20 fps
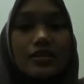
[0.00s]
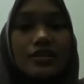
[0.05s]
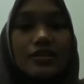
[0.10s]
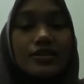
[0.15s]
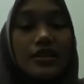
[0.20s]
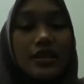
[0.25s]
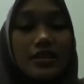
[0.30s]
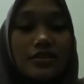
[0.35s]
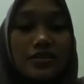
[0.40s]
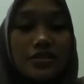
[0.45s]
The
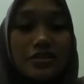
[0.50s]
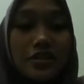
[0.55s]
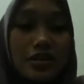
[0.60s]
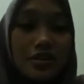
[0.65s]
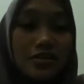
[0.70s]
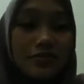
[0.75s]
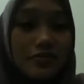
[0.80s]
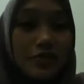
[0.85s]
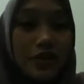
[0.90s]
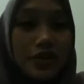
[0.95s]
scenery
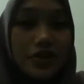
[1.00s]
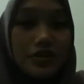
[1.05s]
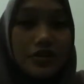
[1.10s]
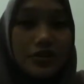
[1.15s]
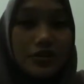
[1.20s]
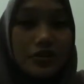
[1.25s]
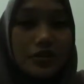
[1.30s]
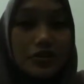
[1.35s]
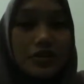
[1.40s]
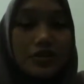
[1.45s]
is very
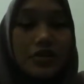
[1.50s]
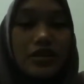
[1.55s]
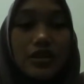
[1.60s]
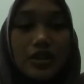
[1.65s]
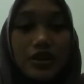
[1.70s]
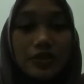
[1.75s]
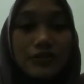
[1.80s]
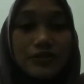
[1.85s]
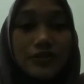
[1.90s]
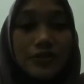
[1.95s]
good,
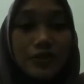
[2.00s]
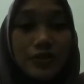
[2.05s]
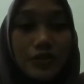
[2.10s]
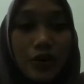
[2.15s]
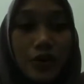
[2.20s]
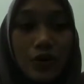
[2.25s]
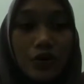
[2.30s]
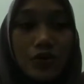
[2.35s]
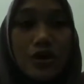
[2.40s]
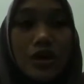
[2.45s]
even
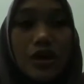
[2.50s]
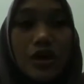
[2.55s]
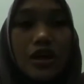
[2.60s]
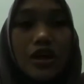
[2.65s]
though